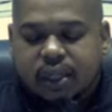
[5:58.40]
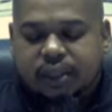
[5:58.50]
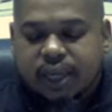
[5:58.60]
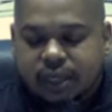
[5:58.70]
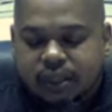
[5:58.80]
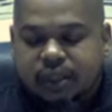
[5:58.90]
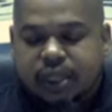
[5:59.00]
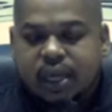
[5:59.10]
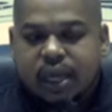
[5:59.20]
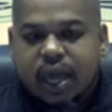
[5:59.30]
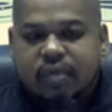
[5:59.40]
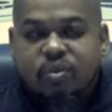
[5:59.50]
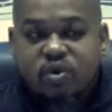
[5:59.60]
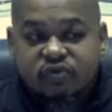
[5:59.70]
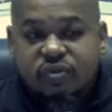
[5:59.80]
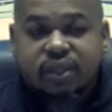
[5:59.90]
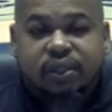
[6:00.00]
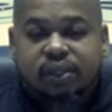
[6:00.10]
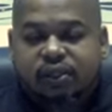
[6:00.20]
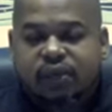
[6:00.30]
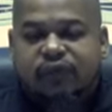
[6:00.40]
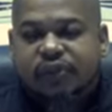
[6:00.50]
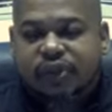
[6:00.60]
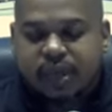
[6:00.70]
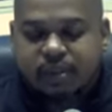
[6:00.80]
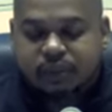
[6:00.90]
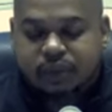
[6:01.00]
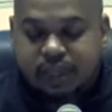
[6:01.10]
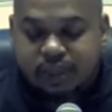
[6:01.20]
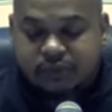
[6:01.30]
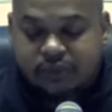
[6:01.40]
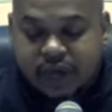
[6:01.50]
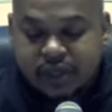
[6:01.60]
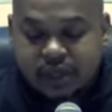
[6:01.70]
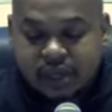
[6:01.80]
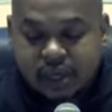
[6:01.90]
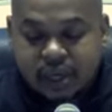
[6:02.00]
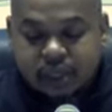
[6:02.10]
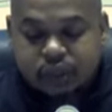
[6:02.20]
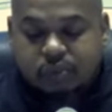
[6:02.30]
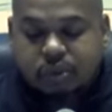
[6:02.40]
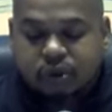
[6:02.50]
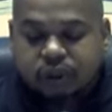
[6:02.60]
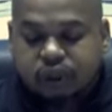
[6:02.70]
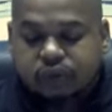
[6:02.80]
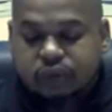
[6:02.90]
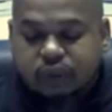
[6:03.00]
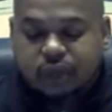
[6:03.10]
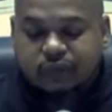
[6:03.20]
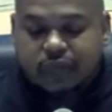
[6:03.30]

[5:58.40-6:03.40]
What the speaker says: dates and movements of different things within the faith. So approaching Jerusalem for the